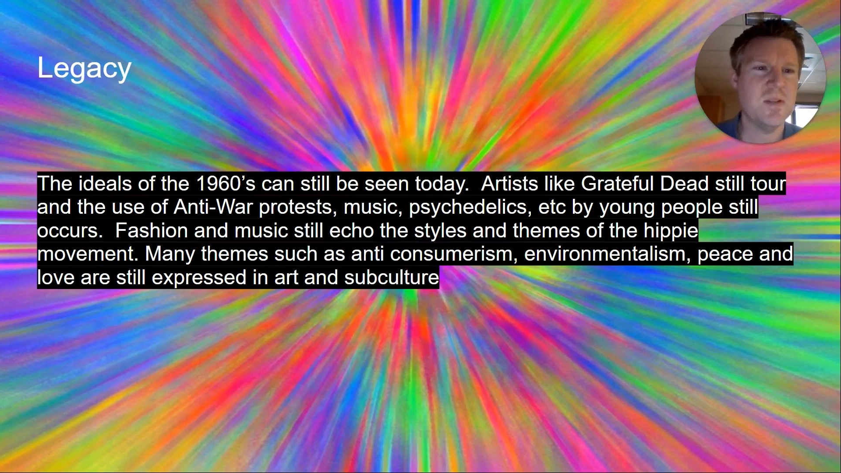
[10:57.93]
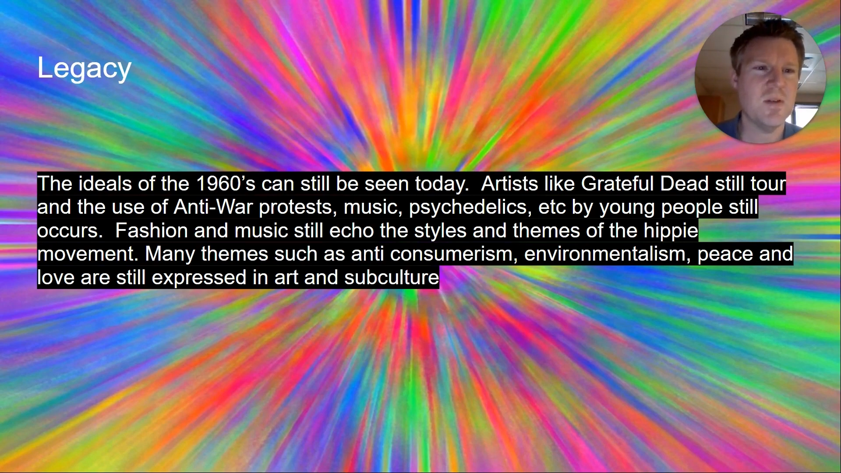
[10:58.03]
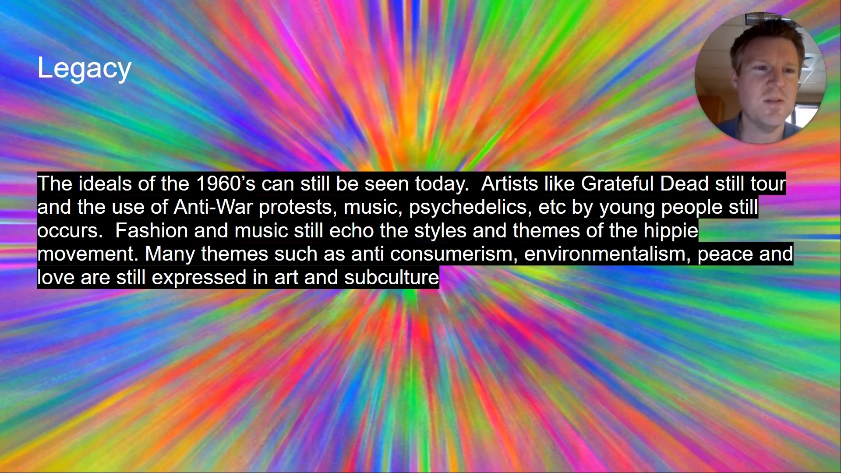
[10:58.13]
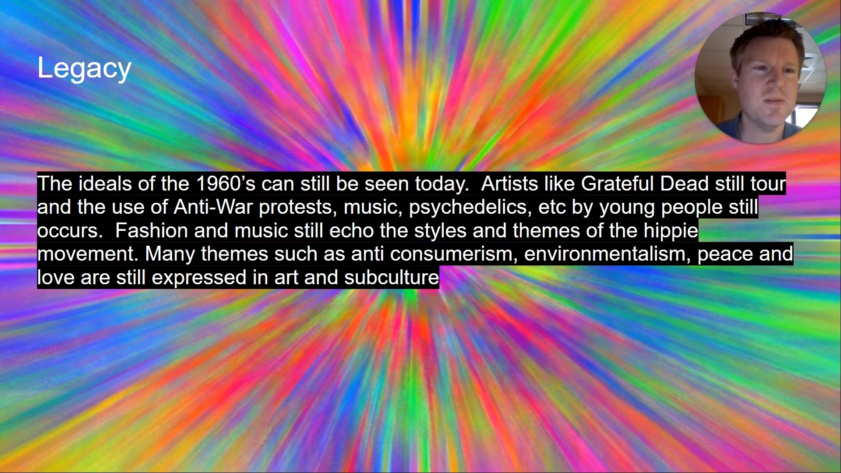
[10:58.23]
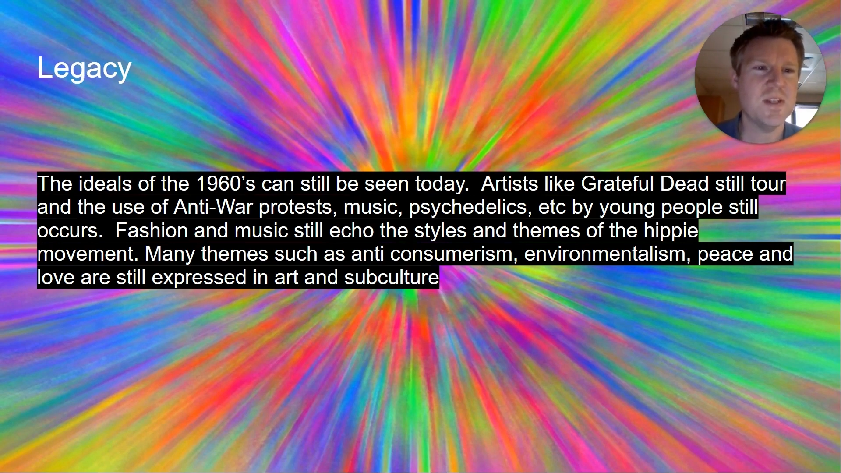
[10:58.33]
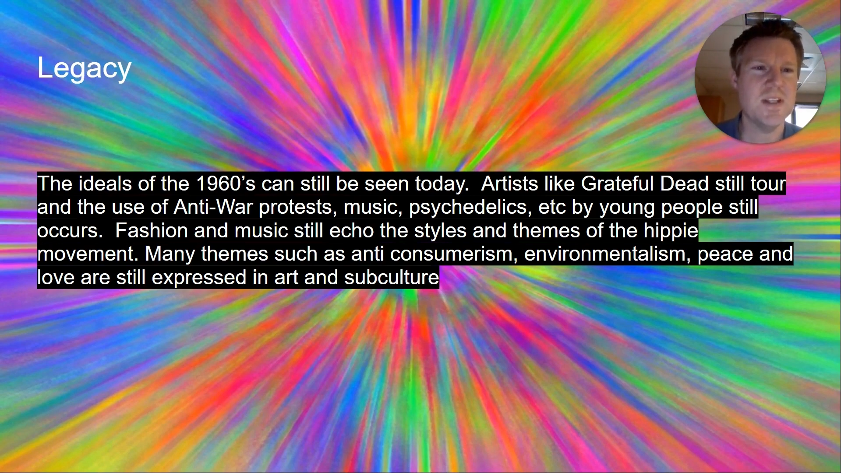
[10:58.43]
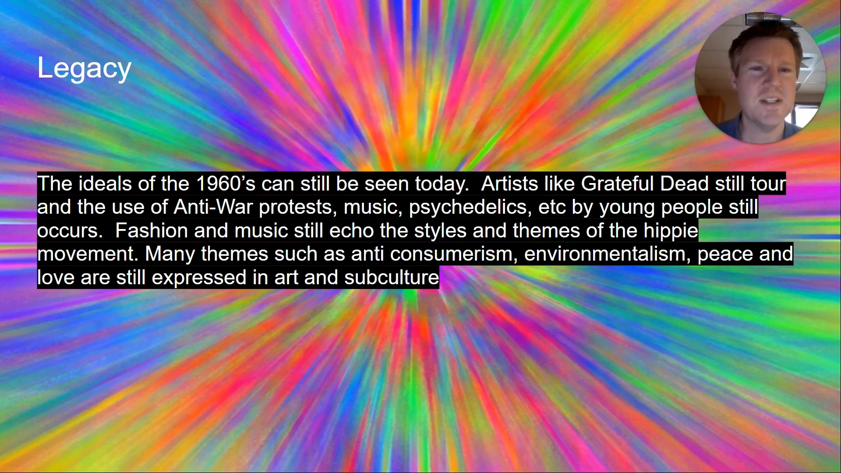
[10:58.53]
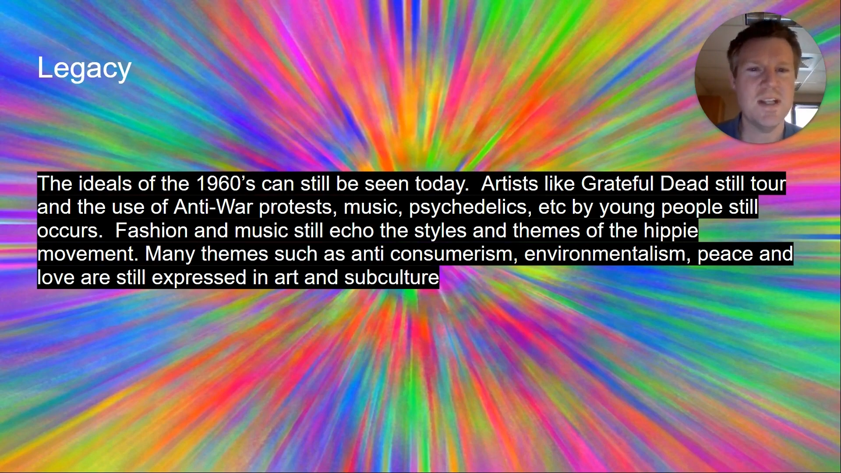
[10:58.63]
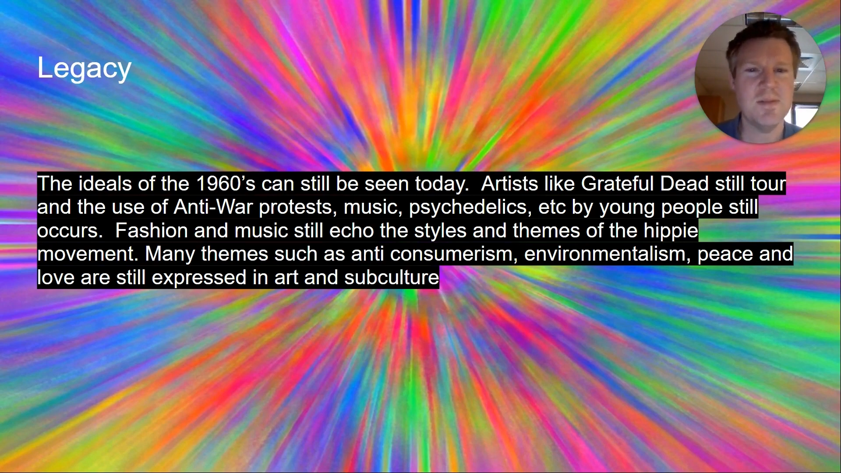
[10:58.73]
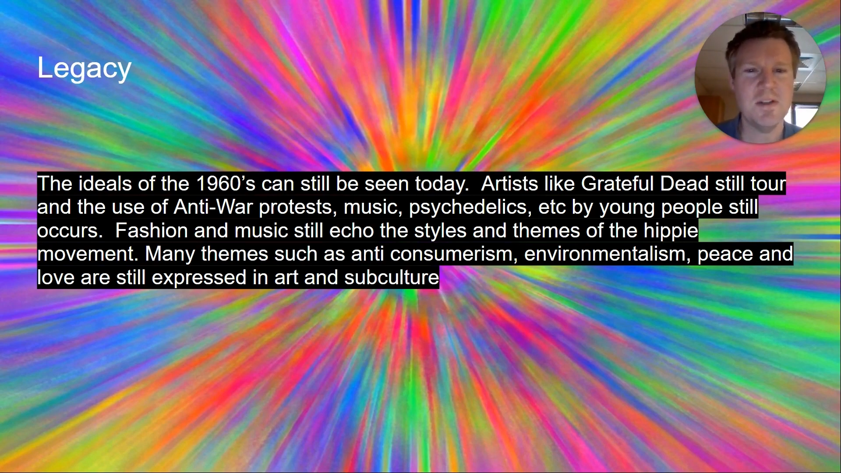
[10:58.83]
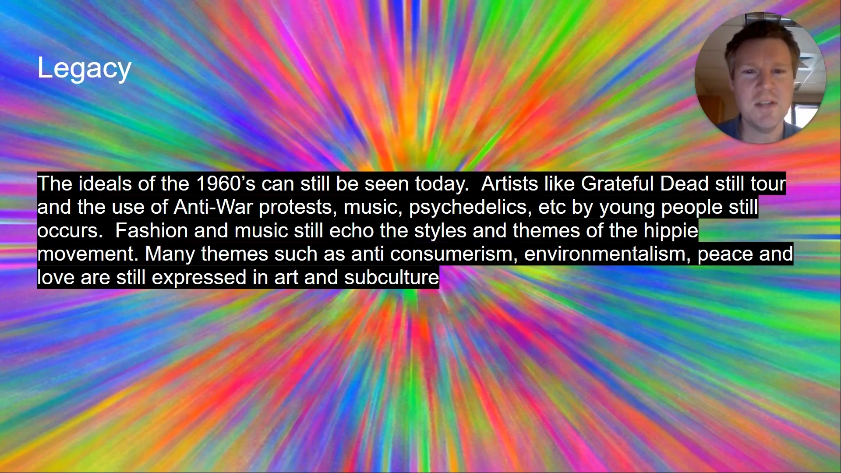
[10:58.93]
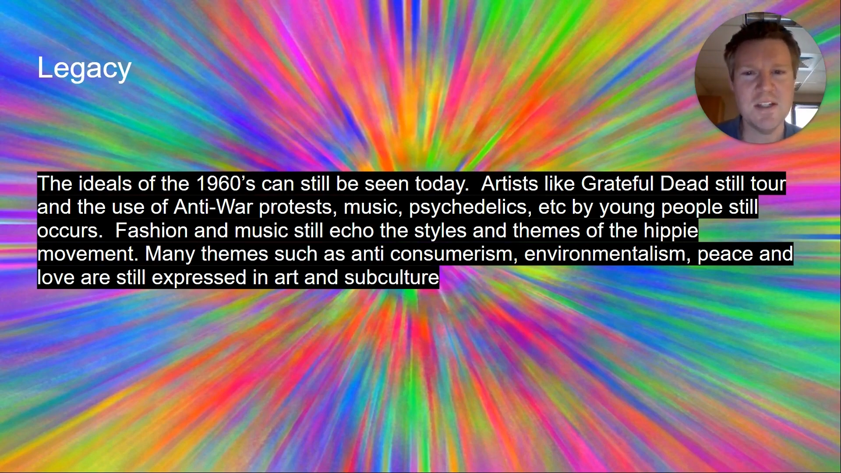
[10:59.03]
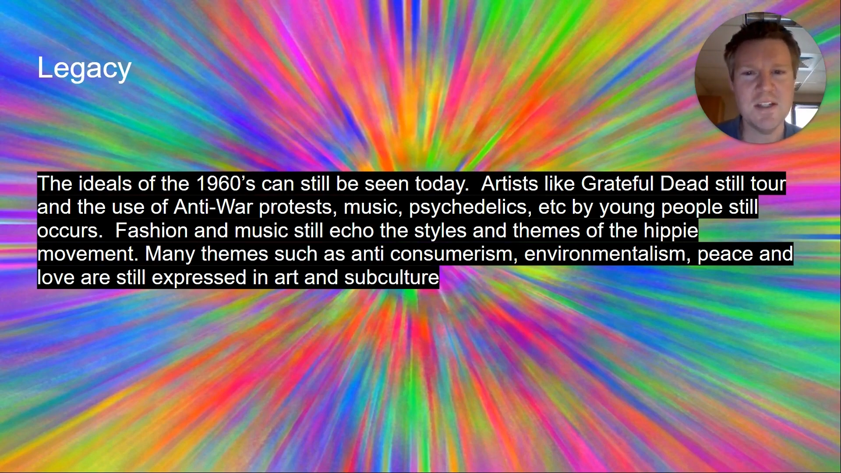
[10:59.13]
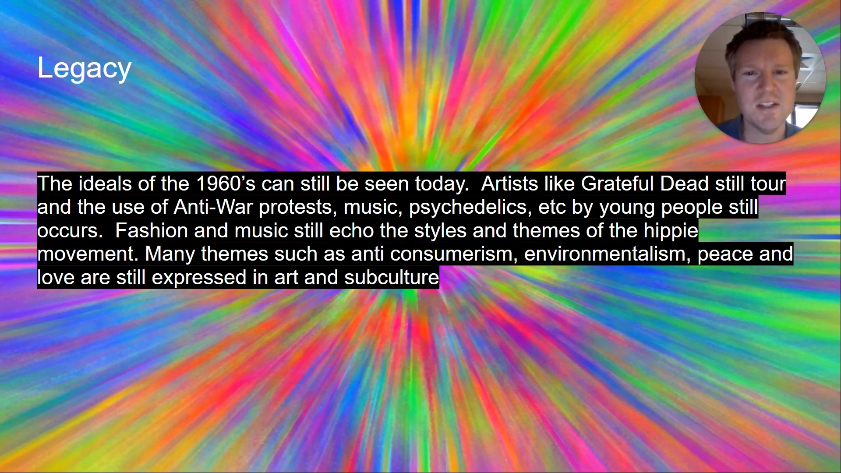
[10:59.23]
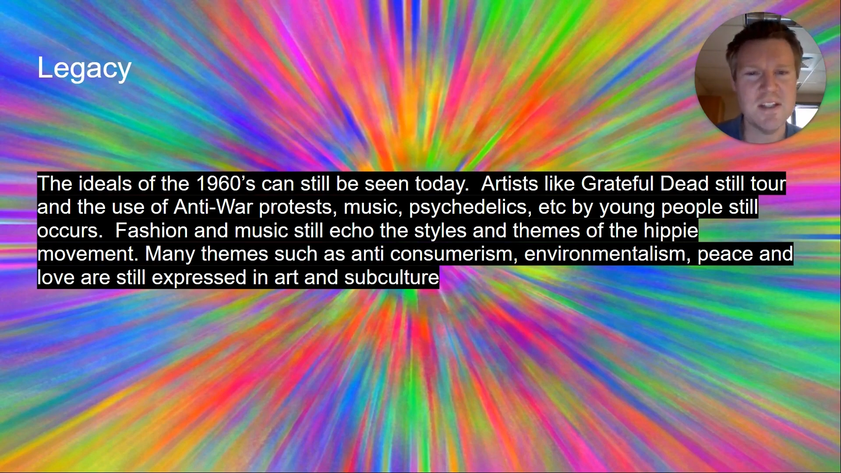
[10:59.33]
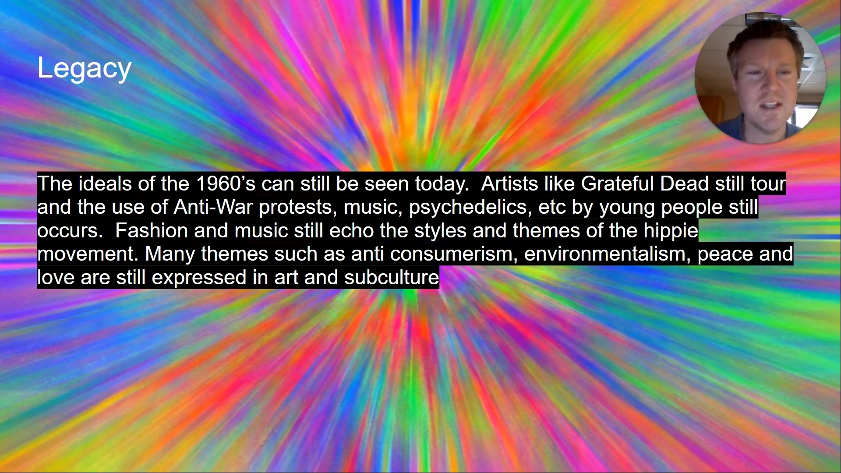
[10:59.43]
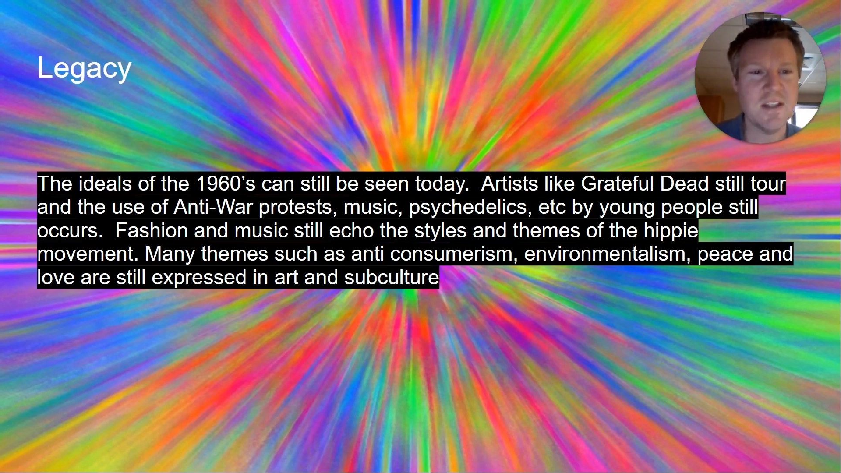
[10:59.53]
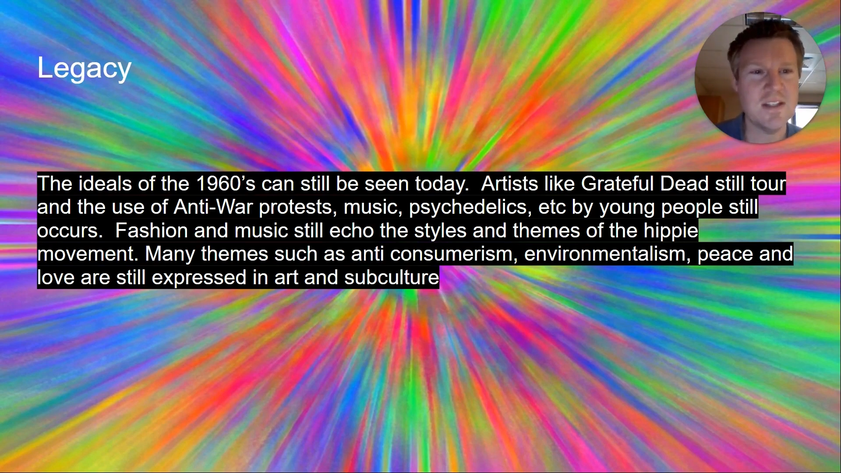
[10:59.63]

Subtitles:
dorms and the same locations that